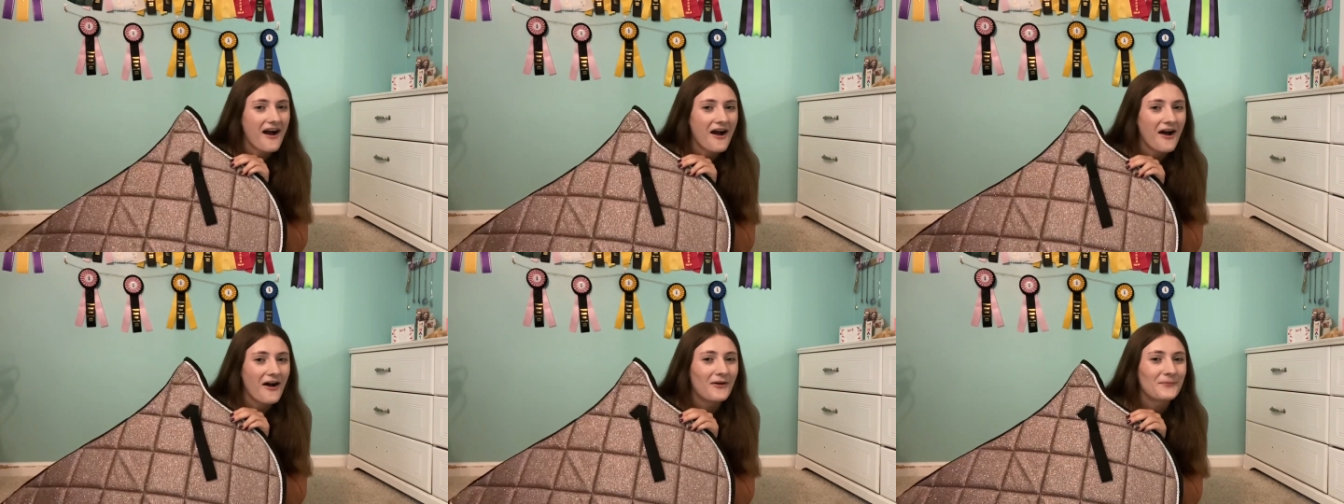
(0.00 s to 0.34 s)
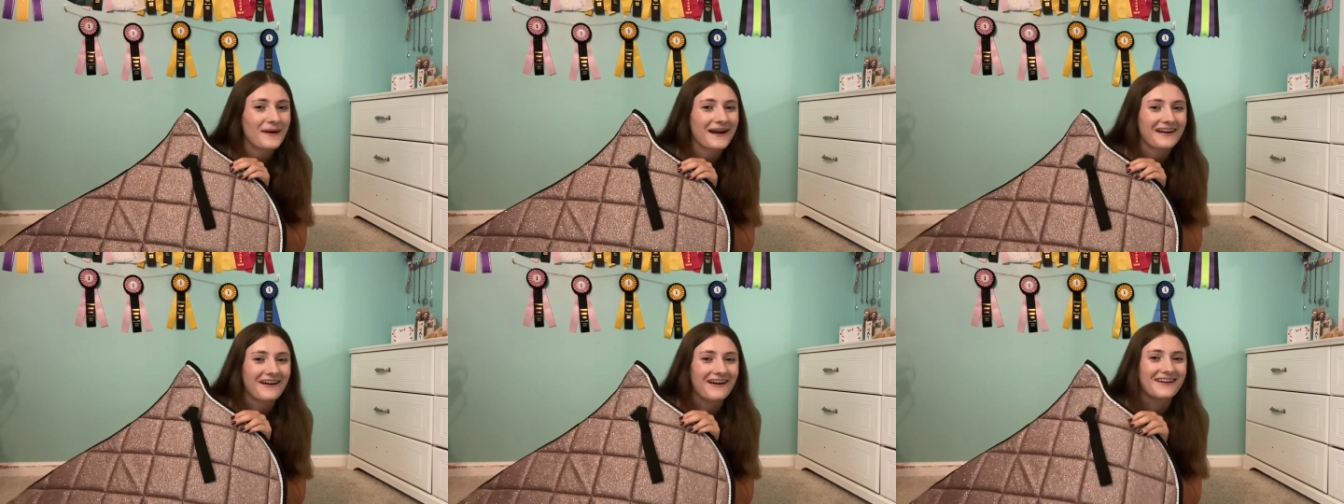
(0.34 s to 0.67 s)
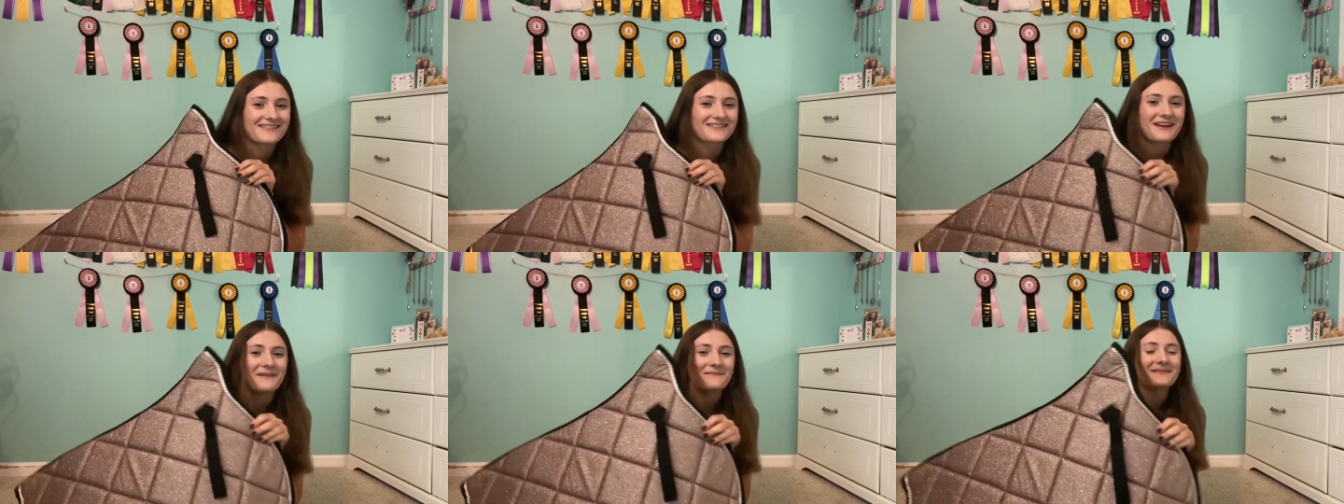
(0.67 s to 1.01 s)
oh my gosh,
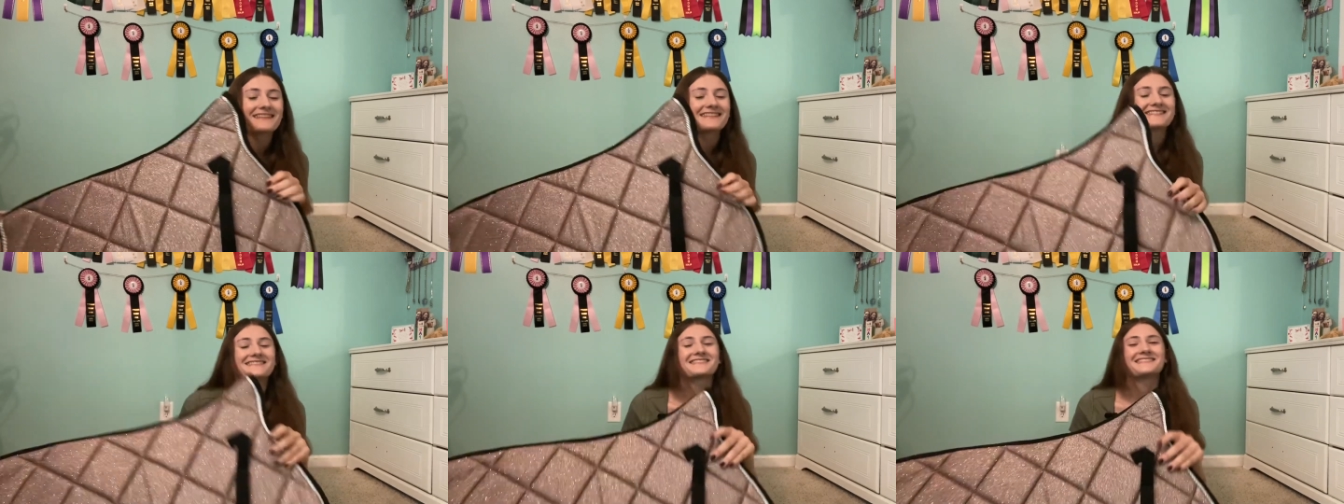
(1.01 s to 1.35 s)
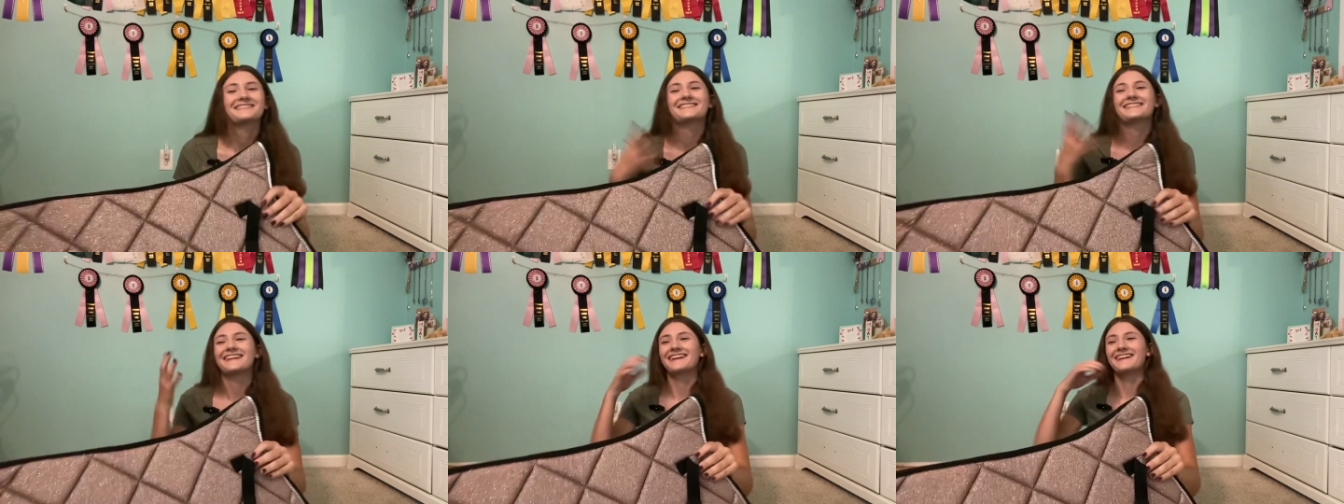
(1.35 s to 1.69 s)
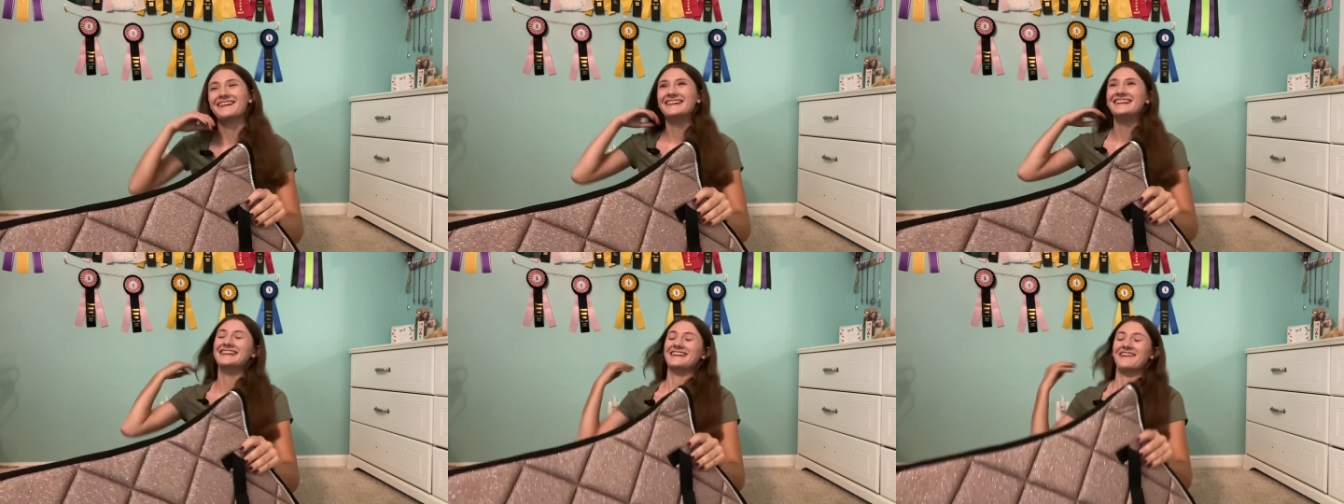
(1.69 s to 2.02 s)
I'm like still like
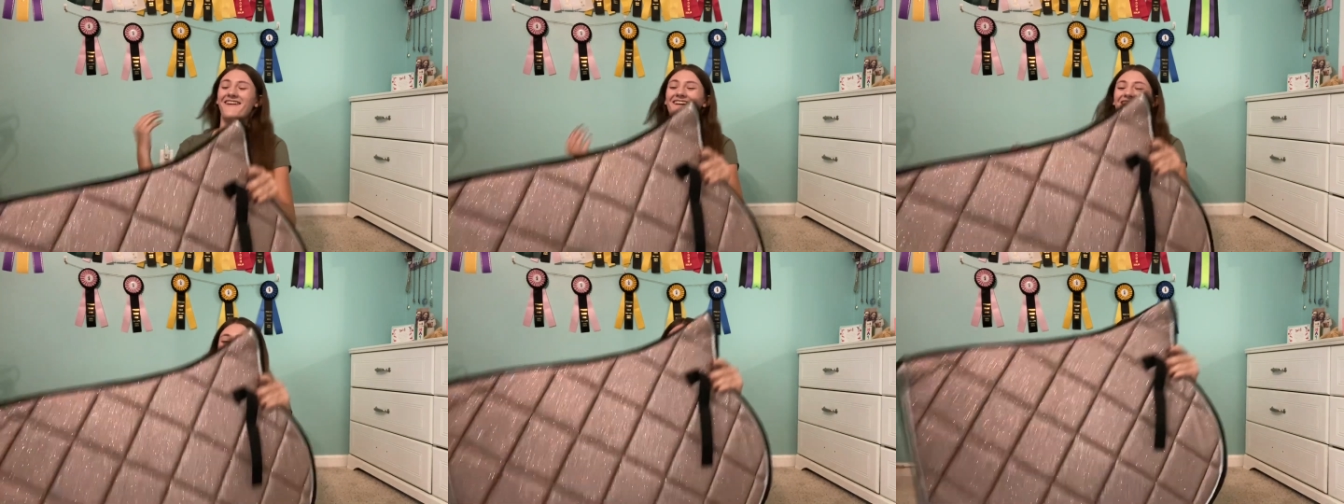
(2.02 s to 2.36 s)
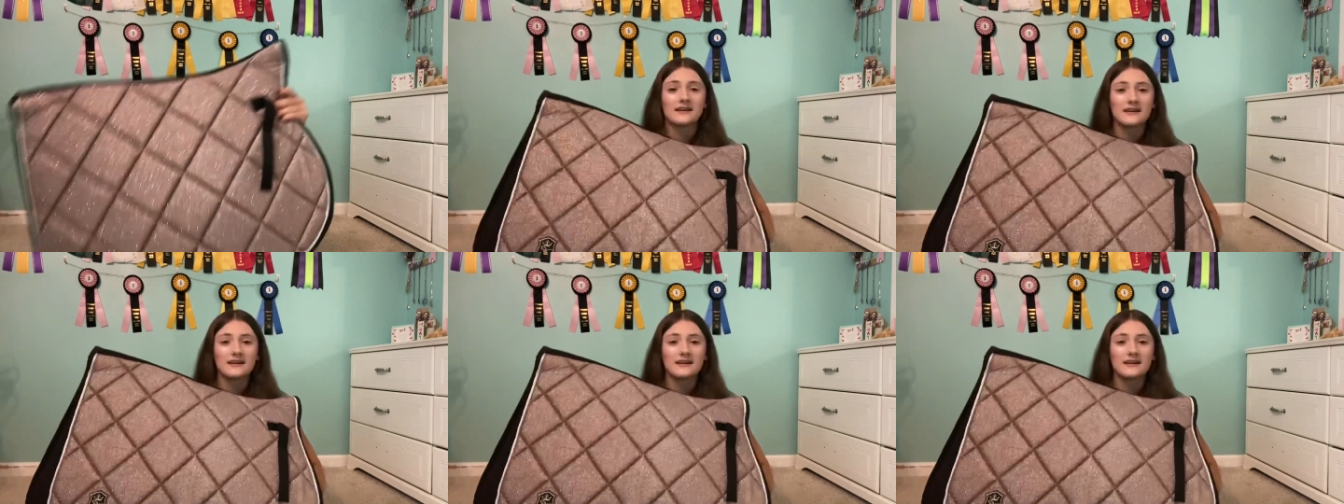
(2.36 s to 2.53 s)
in awe.